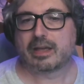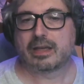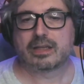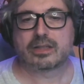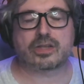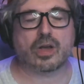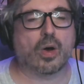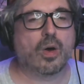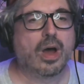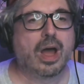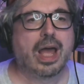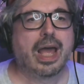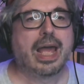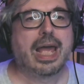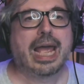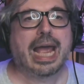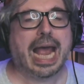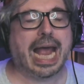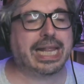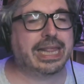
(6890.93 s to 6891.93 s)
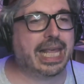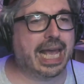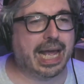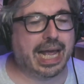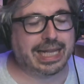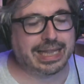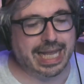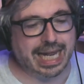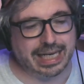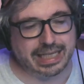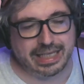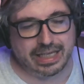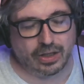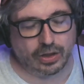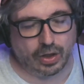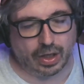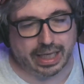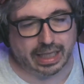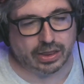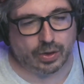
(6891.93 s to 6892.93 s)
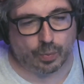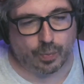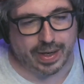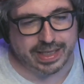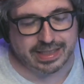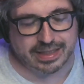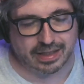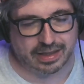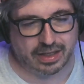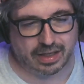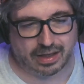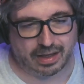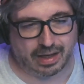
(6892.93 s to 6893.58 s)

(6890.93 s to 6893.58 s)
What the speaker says: So, and then you look at the rest of